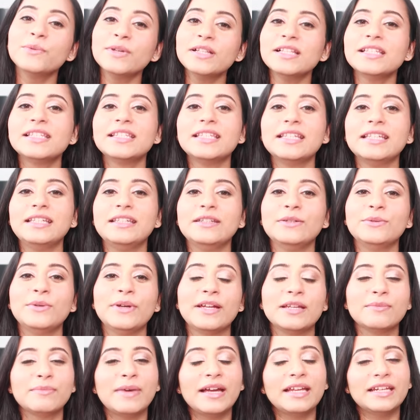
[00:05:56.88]
will see you
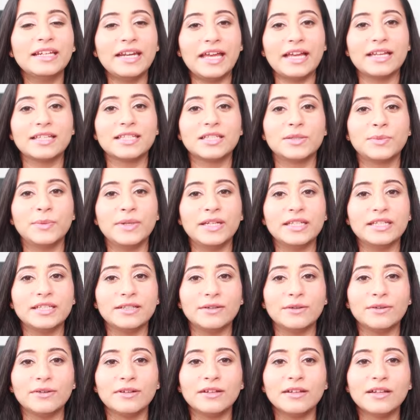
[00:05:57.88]
in my next
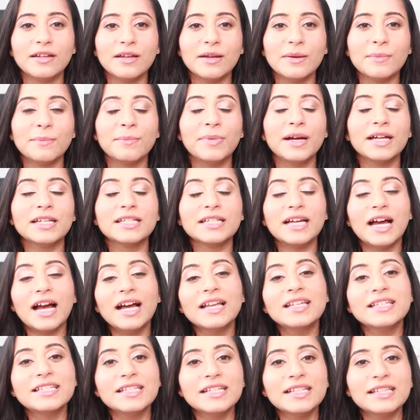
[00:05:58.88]
video. But
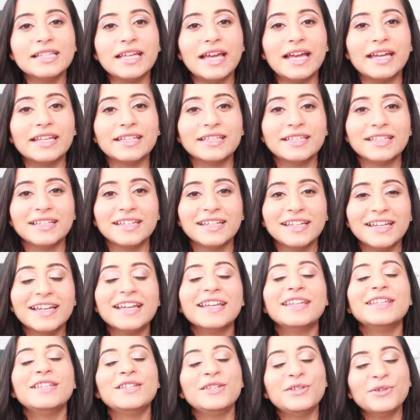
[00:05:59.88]
until then,
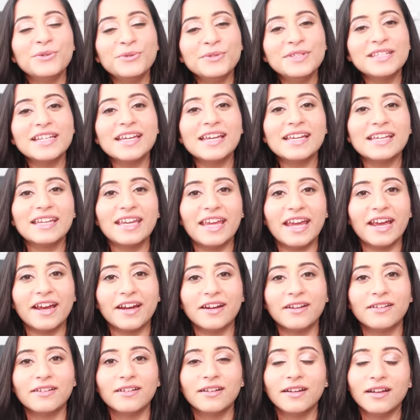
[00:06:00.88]
you take
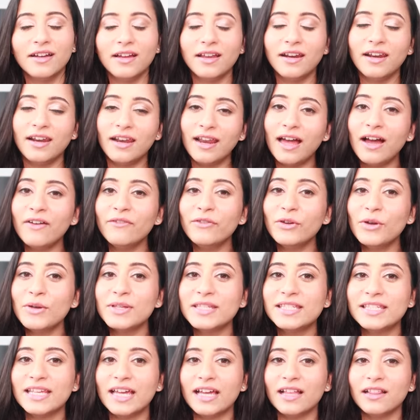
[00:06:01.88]
care, love
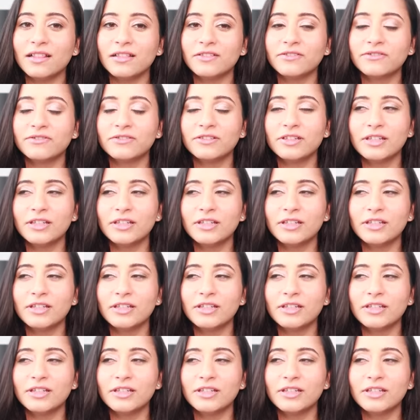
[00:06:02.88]
yourself,